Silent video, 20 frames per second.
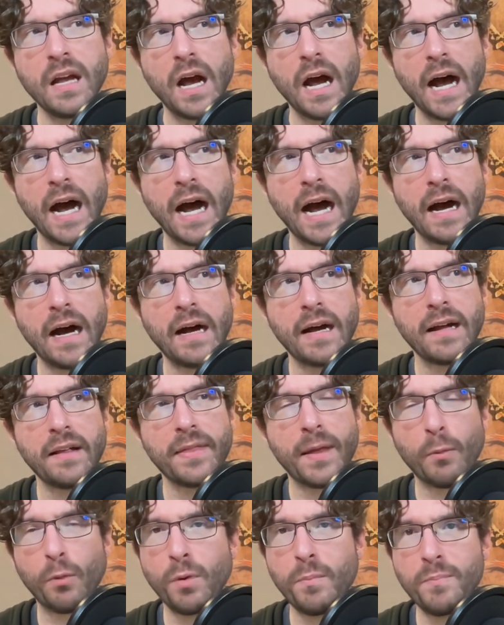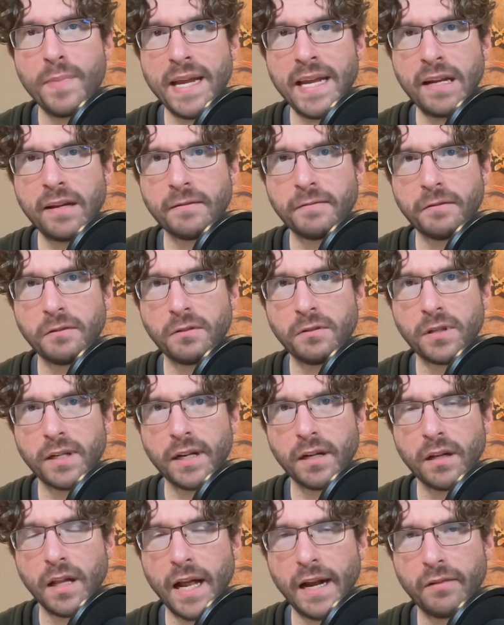that were meaningful
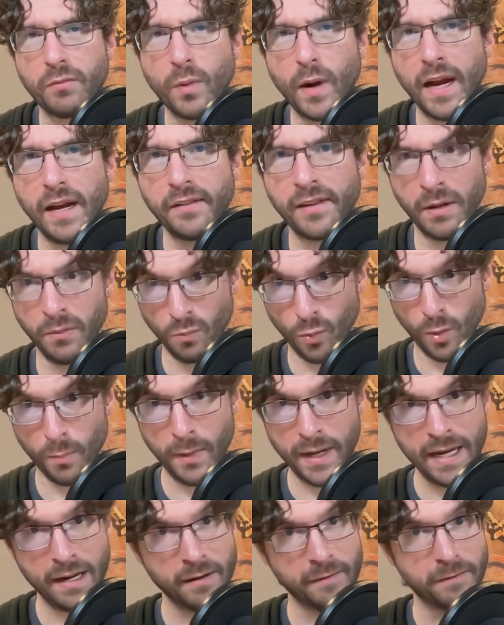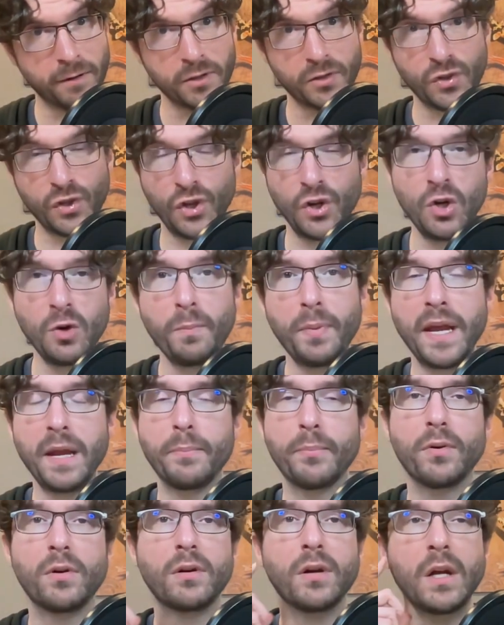in a lot of ways and were meaningful to
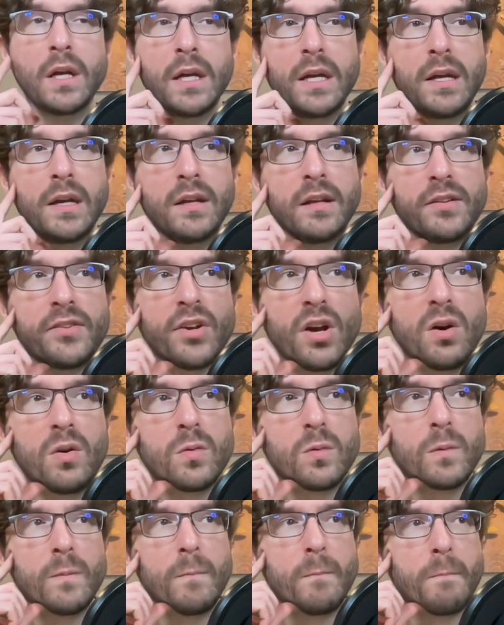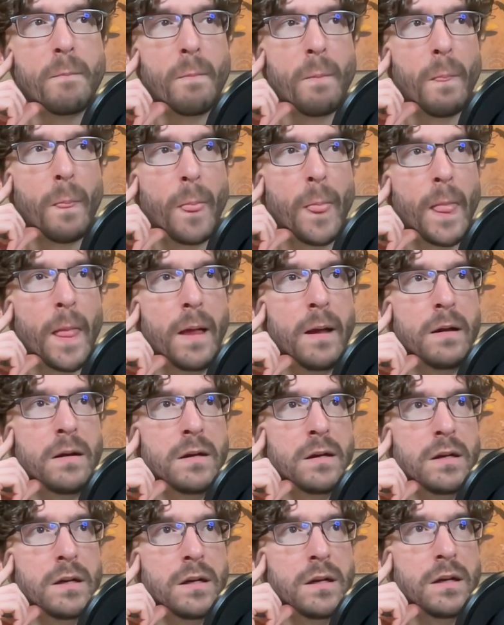people. So
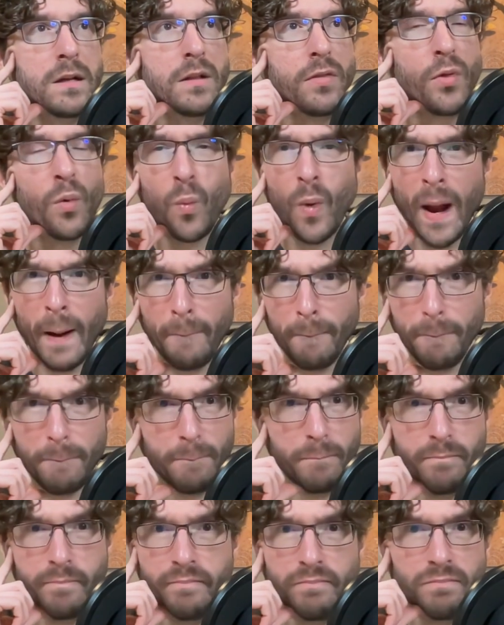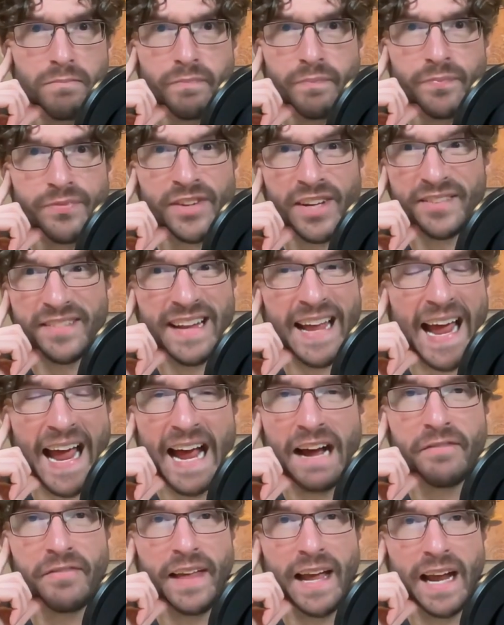the web doesn't
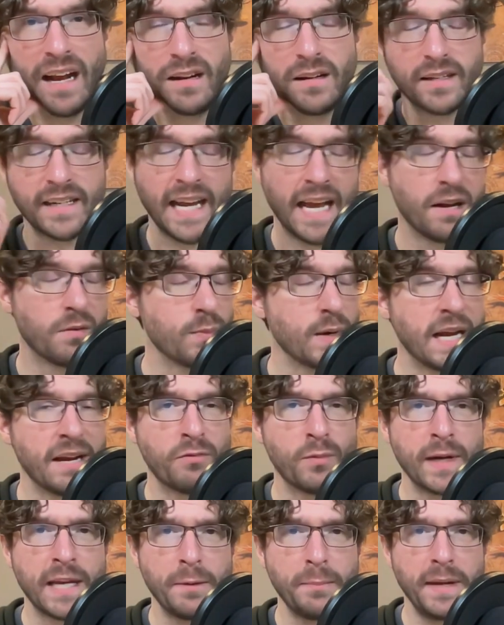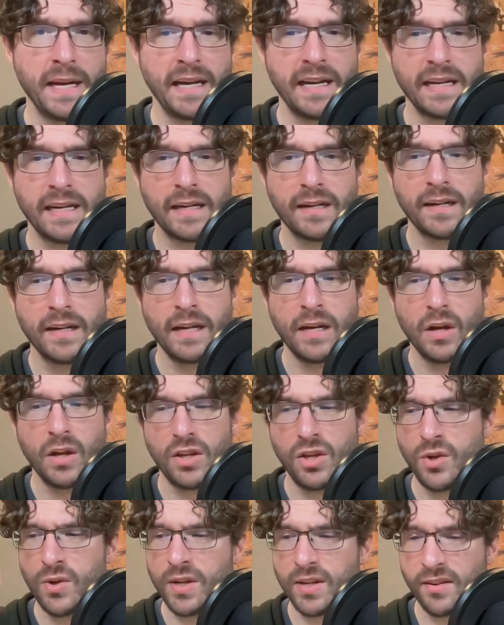have that. Again, we have Wikipedia.
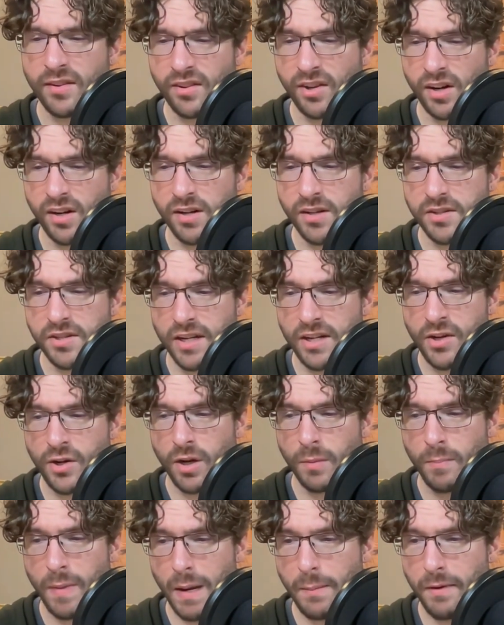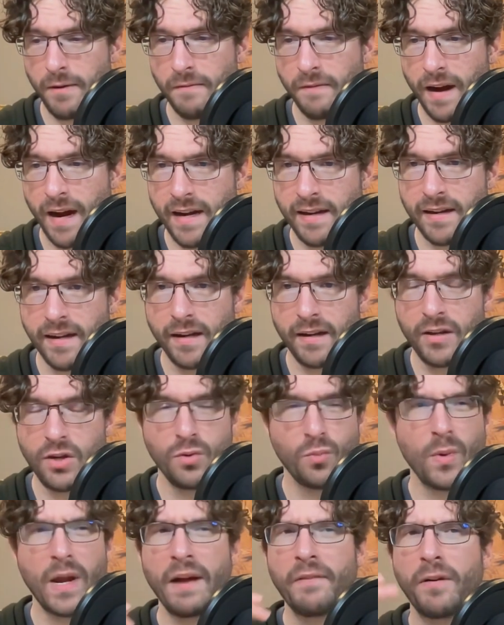You can search and you can maybe find
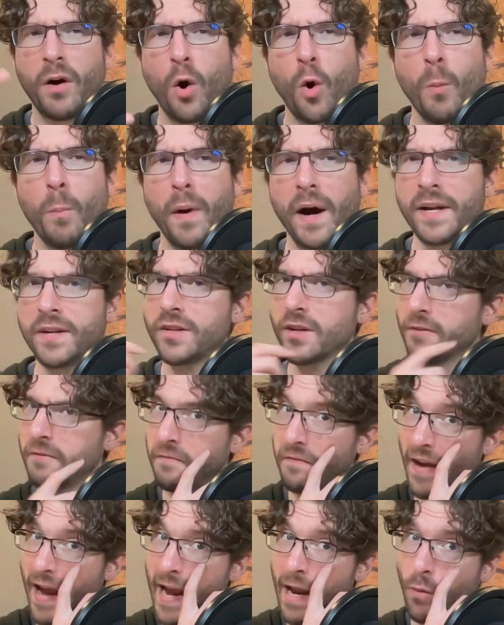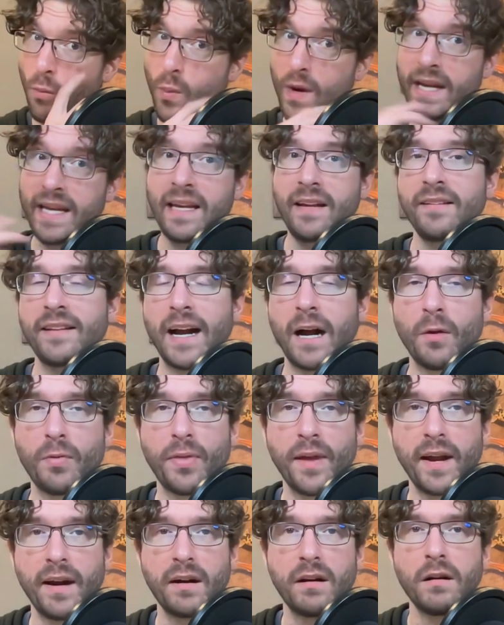it. We have a whole bunch of fan wikis out
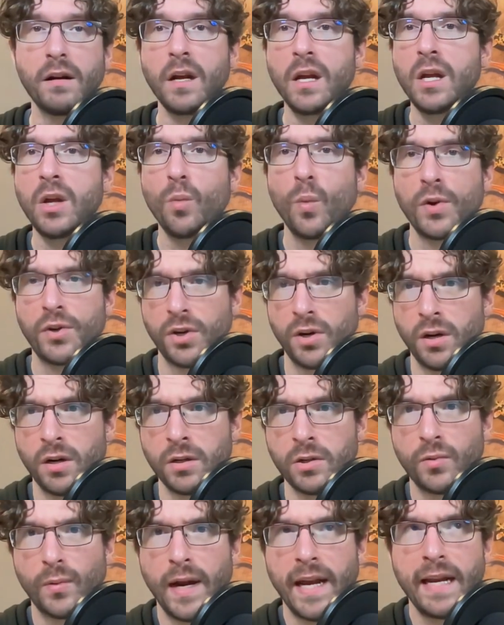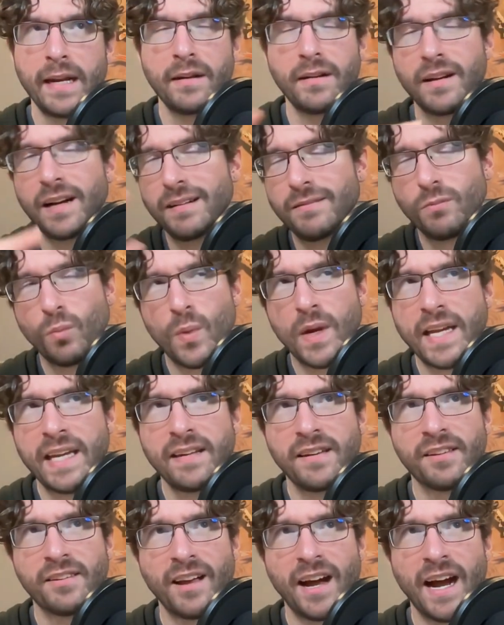there, which are all great. Wiki
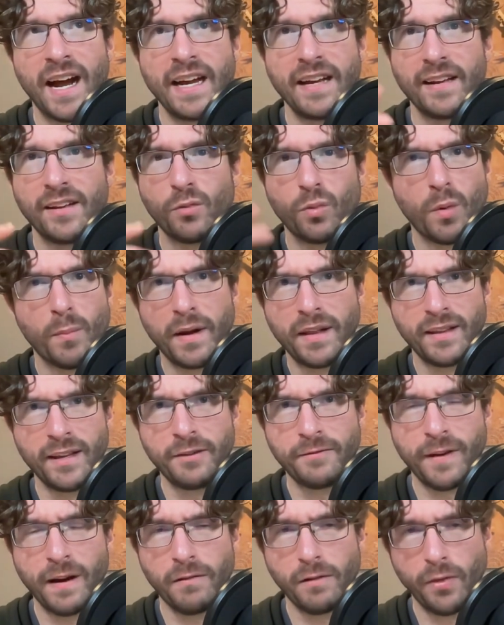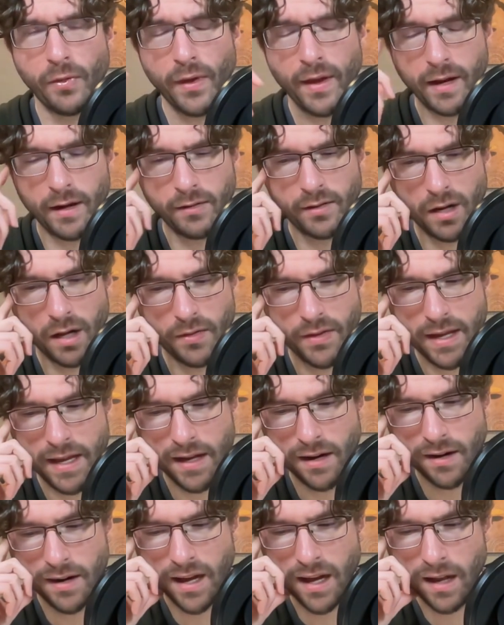design is one of my least favorite things on the
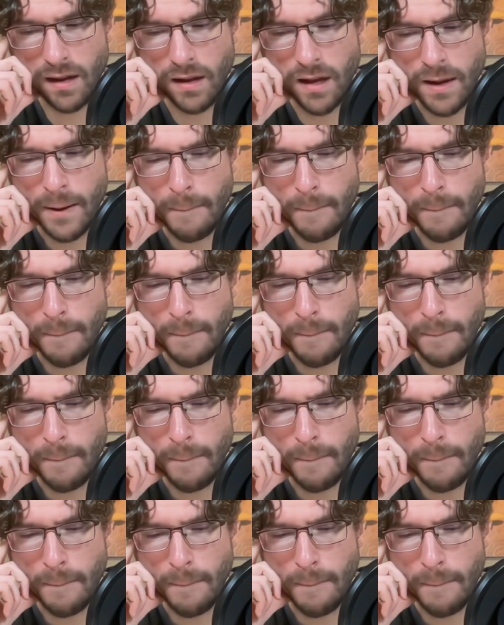internet.